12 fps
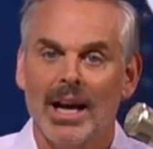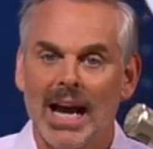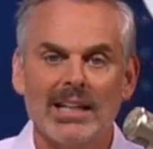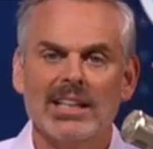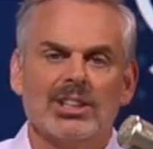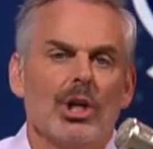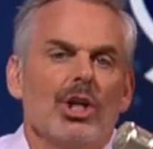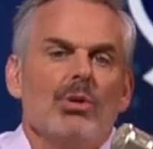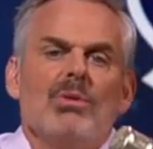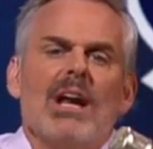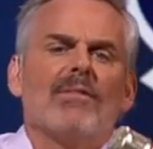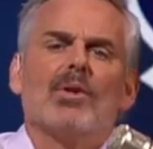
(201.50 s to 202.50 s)
And listen, you
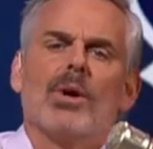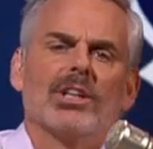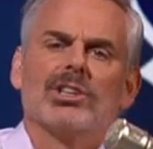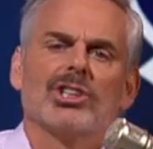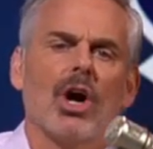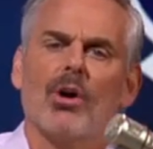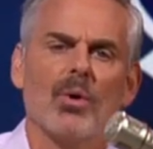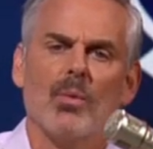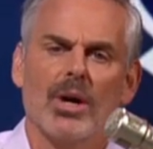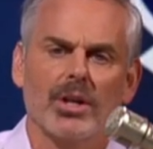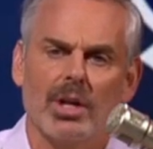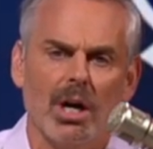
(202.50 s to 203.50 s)
never want to start or
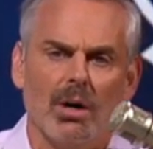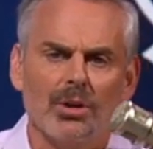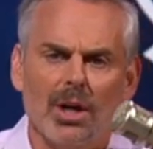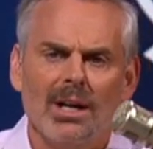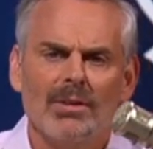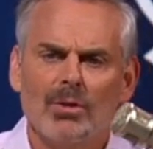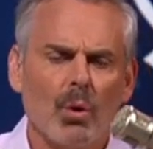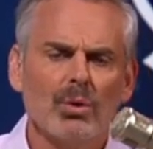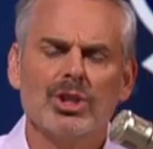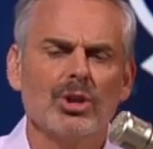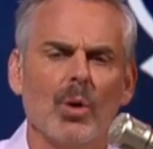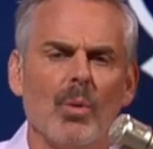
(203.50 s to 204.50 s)
want to go
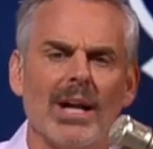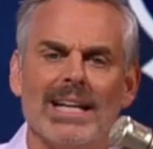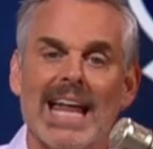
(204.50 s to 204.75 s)
course you don't want.